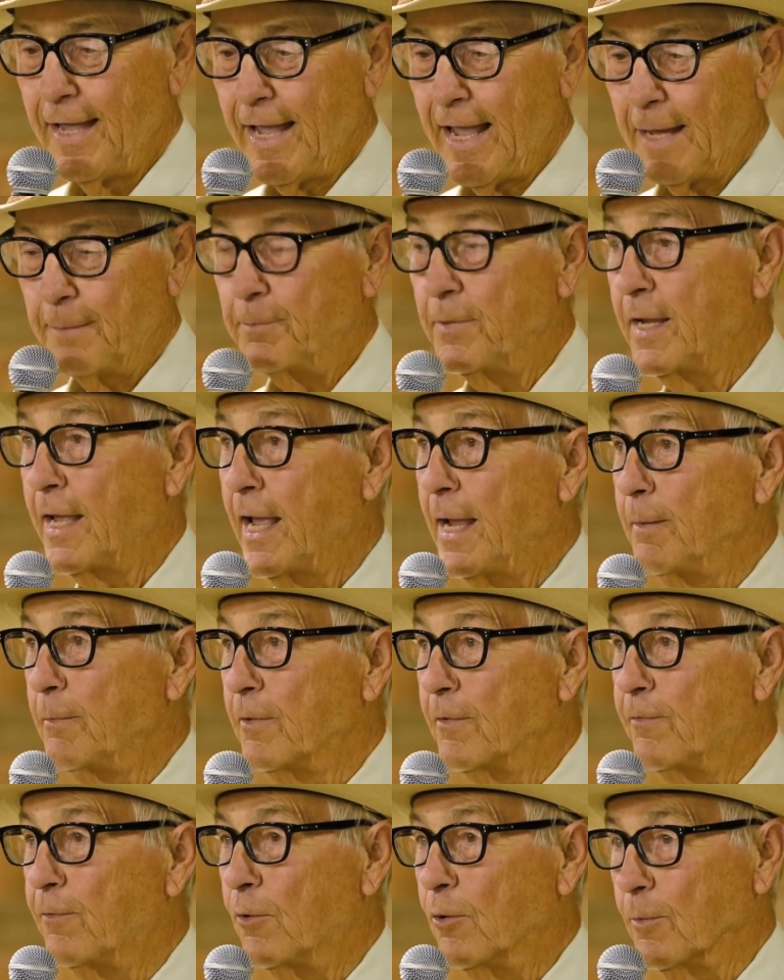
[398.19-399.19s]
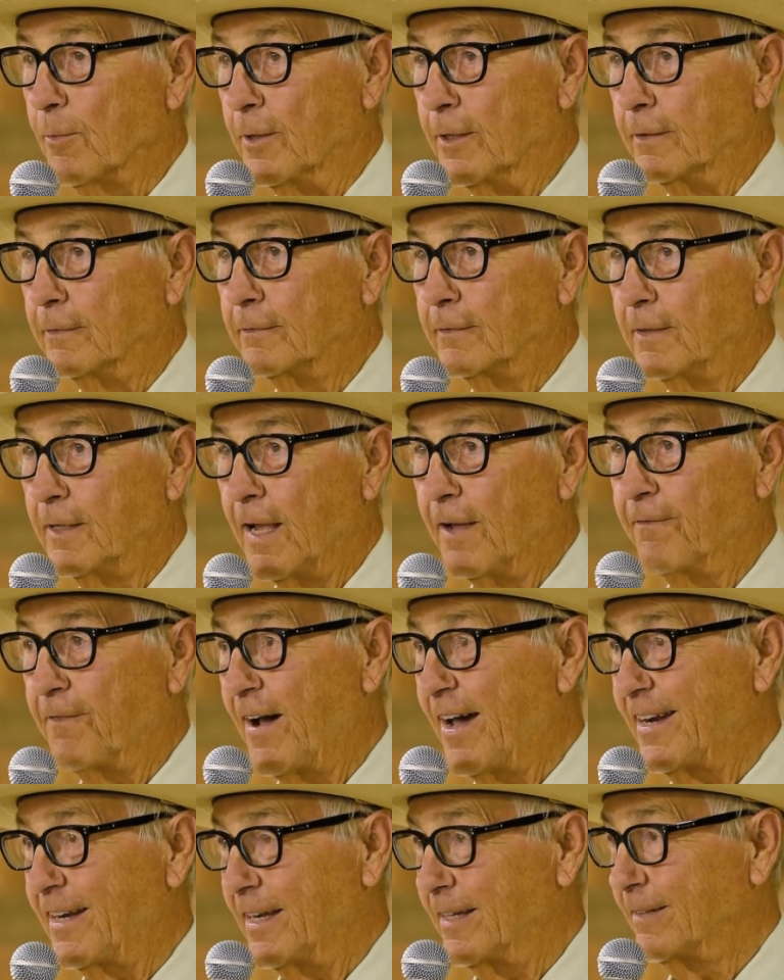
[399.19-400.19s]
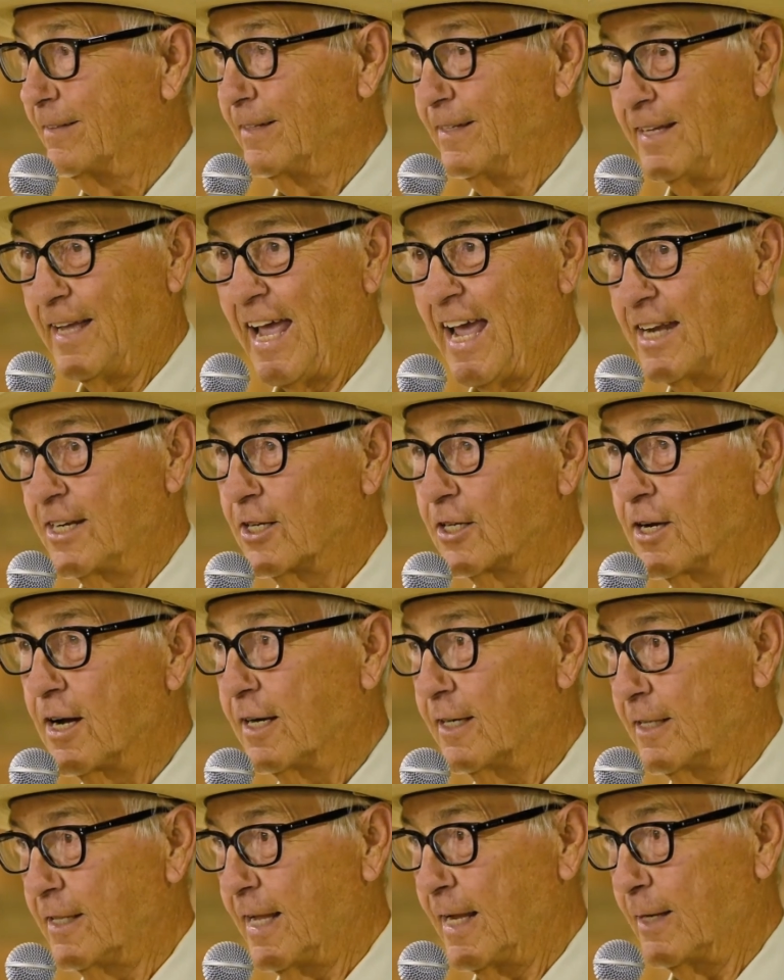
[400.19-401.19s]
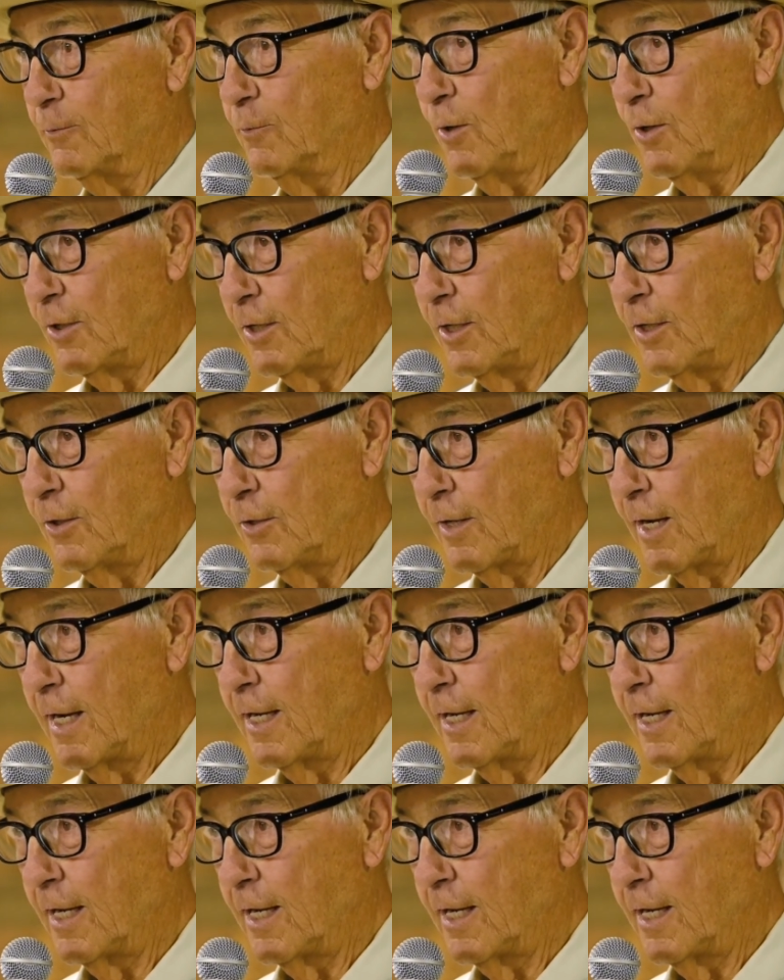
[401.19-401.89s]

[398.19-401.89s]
and became the foreman. If hadn't gone to that rodeo,